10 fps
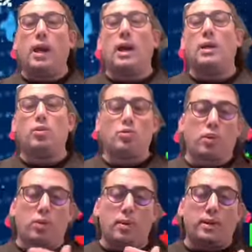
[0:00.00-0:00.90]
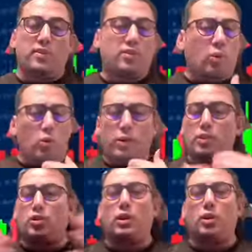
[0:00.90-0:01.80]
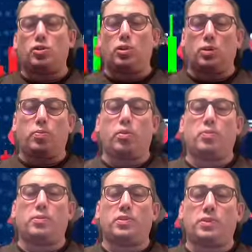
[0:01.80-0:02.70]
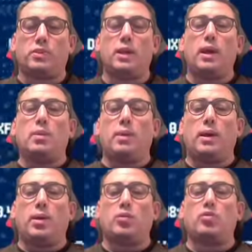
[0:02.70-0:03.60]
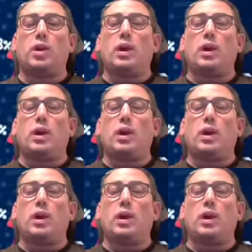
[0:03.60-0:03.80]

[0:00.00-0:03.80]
I don't recommend this is only educational purposes because